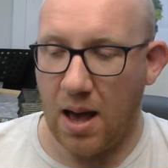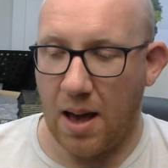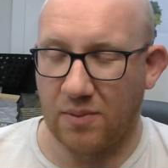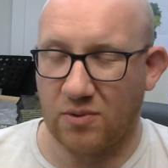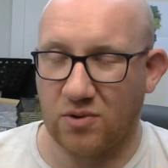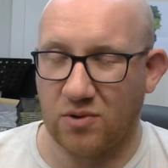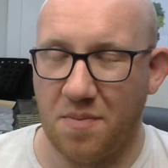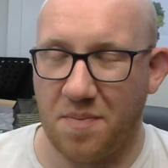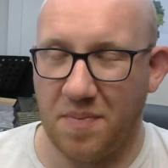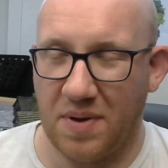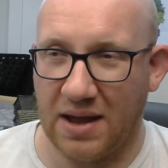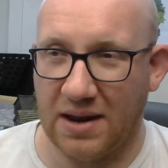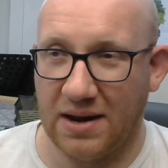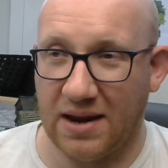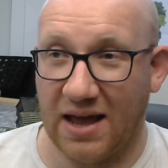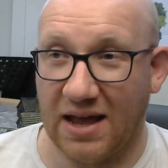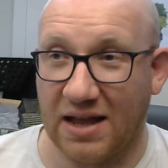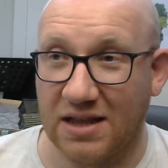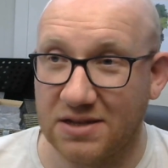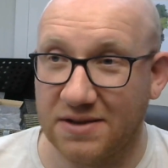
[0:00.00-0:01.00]
I'm to paint
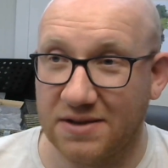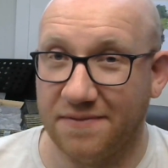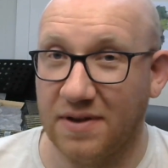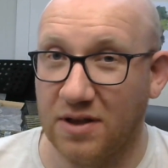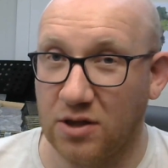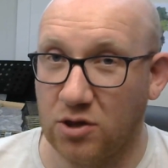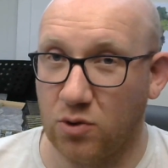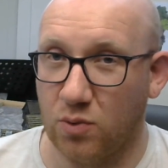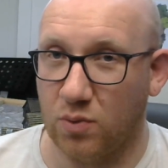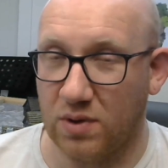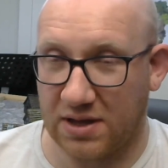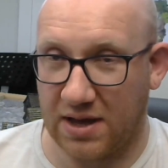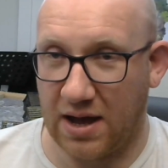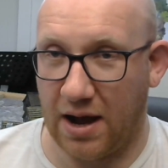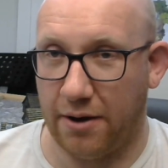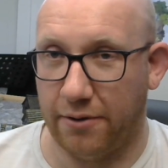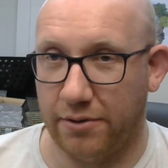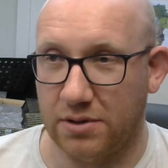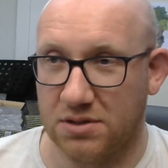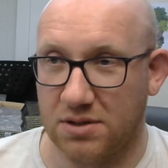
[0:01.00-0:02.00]
individual
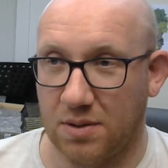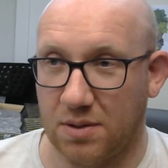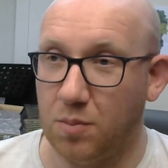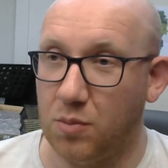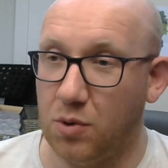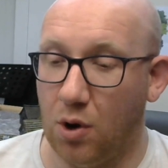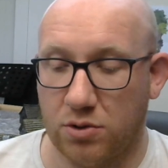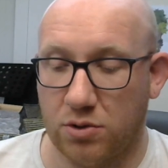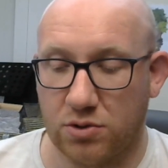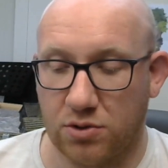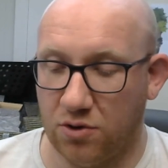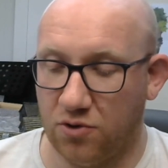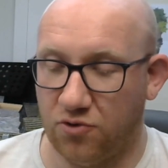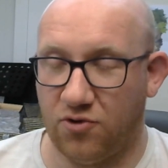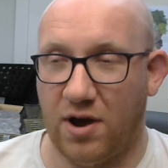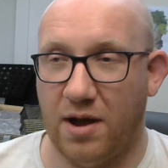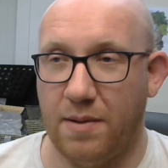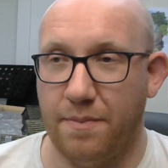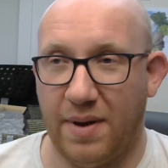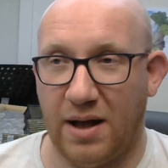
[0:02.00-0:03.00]
characters. I'm not going to
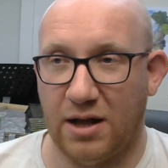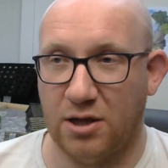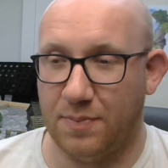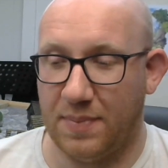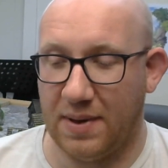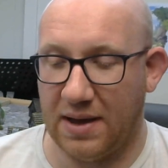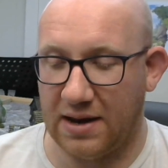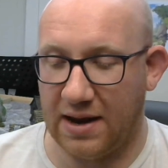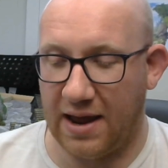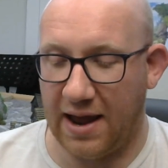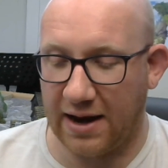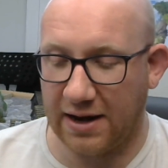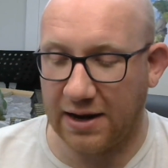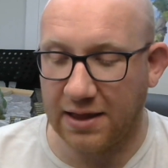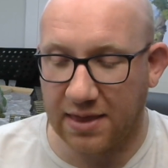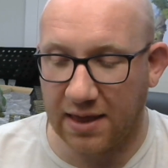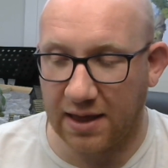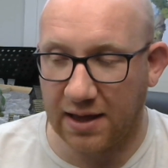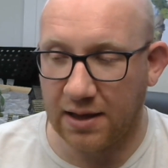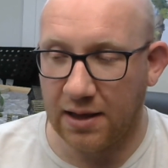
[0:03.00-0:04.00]
try and batch paint
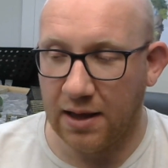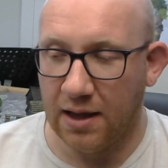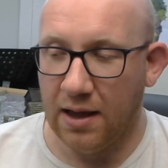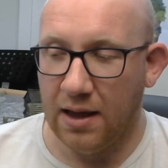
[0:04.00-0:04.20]
anything.